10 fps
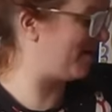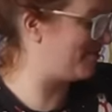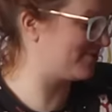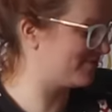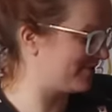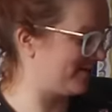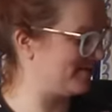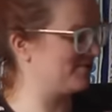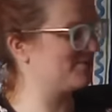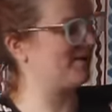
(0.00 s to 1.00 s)
But I was also
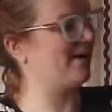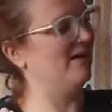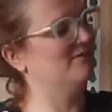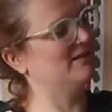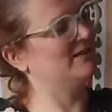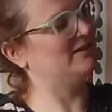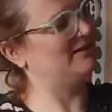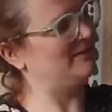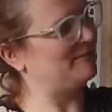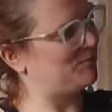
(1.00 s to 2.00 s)
going to also have
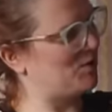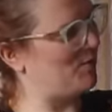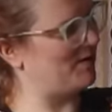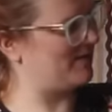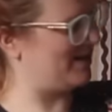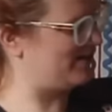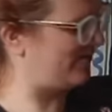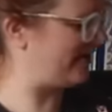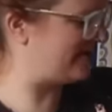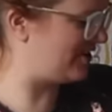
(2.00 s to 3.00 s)
one of these figs